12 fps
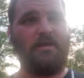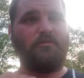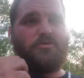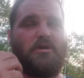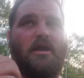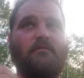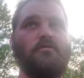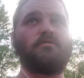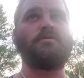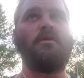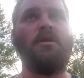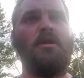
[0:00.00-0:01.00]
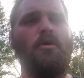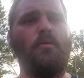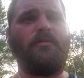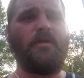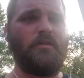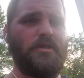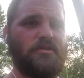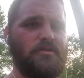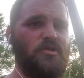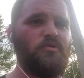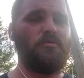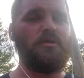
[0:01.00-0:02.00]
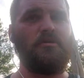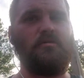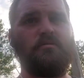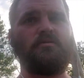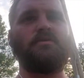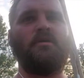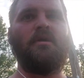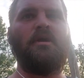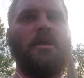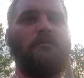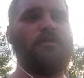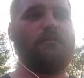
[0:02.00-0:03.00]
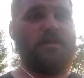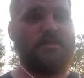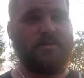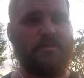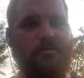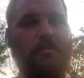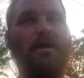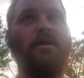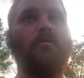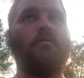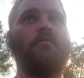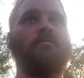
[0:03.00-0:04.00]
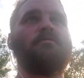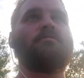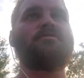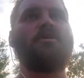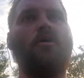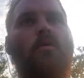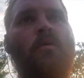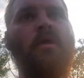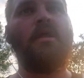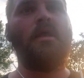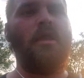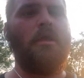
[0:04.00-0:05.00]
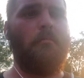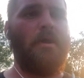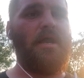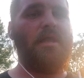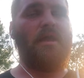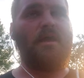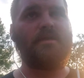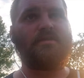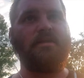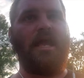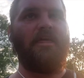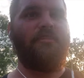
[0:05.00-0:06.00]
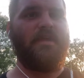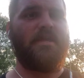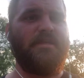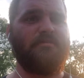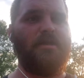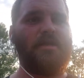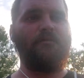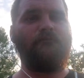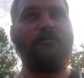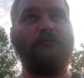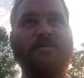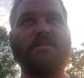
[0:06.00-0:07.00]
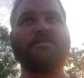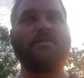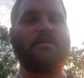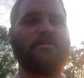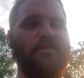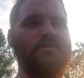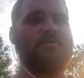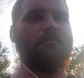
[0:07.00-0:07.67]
the drivers with at least 2 years, 50 cents a mile. So in my eyes, I think he's making 56 cents a